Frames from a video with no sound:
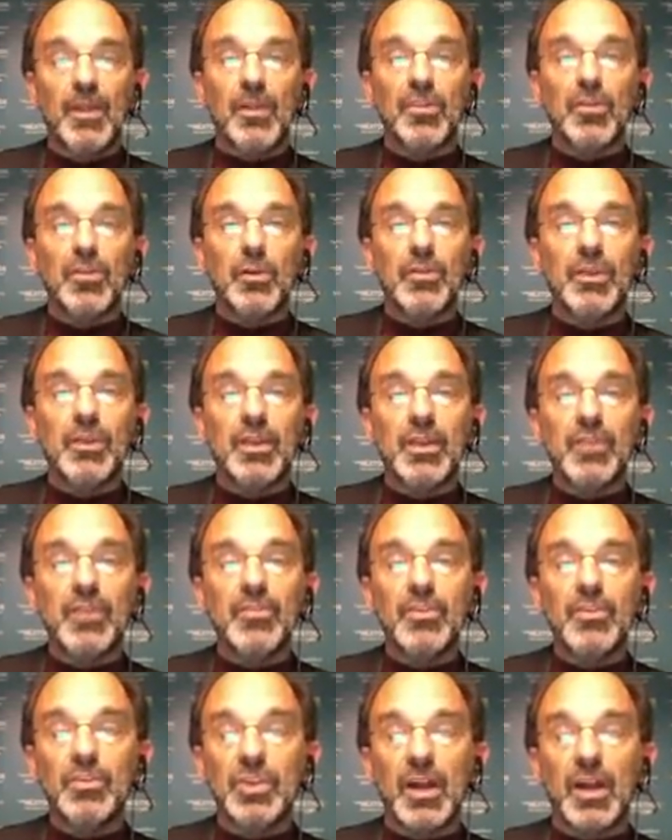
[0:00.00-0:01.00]
So that if
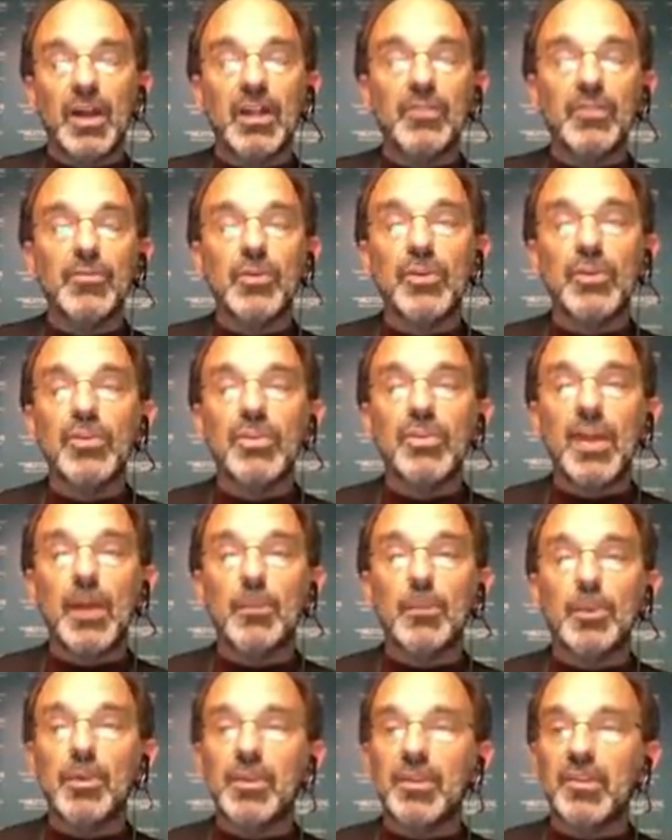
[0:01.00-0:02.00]
a child, for
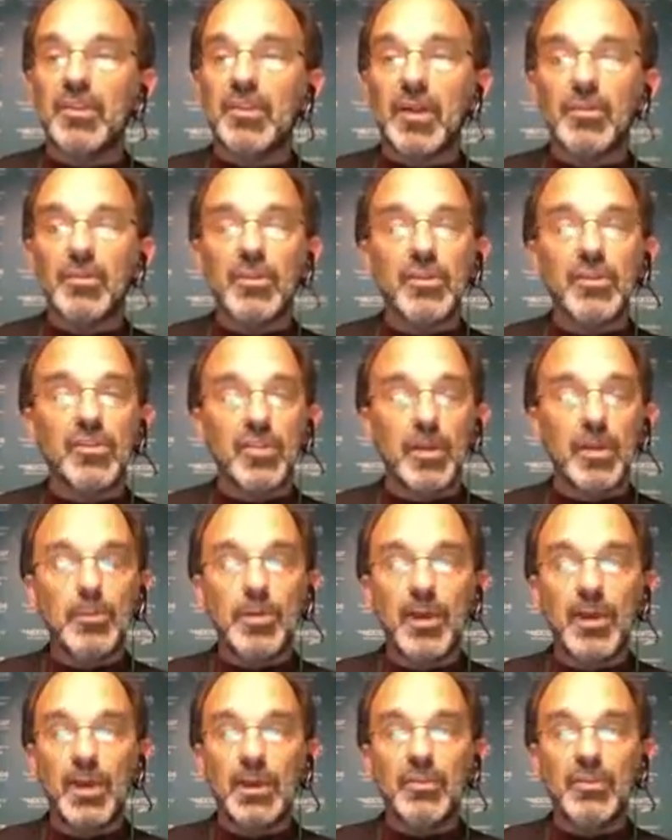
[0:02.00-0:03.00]
example, is having some
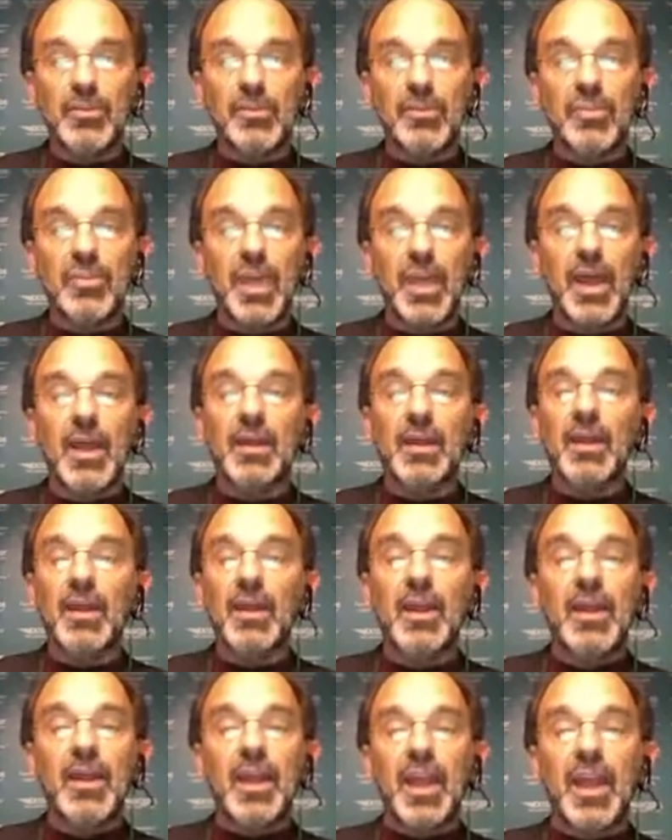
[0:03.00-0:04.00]
kind of a snack
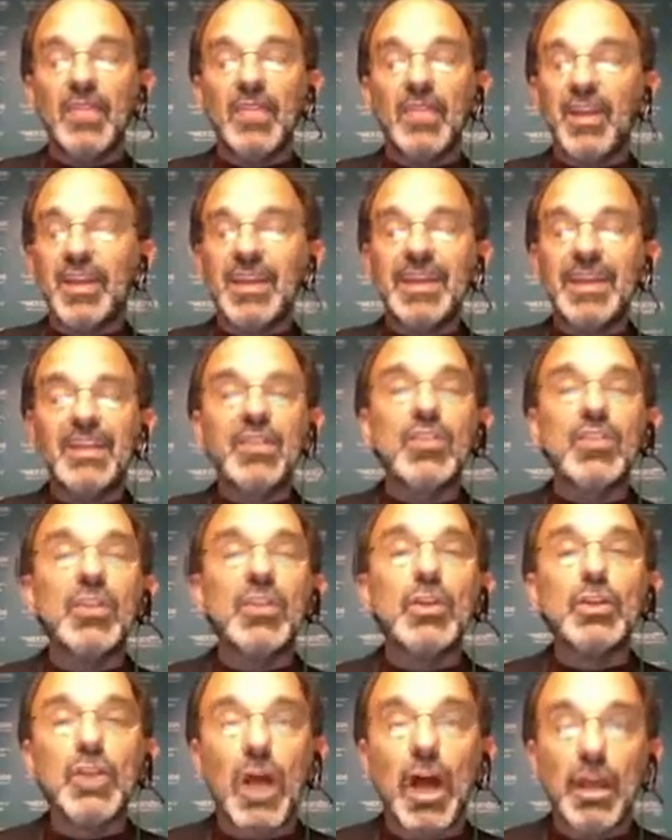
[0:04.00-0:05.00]
and they eat the
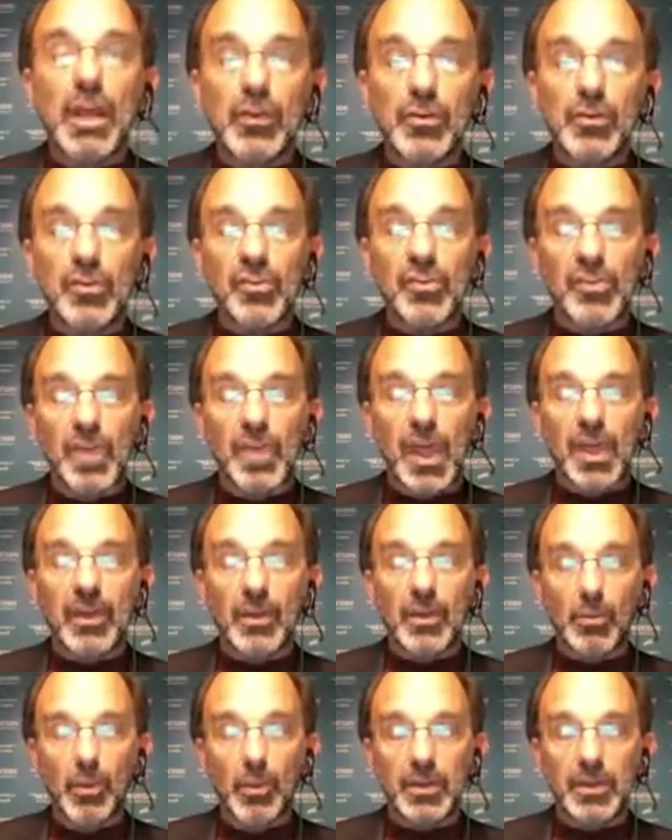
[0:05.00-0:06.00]
entire snack
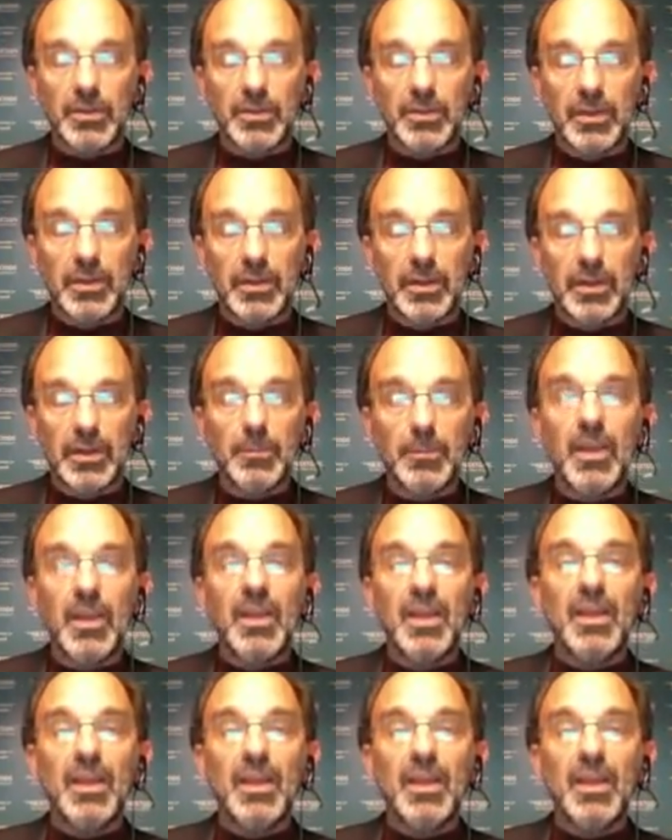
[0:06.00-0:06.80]
at one time,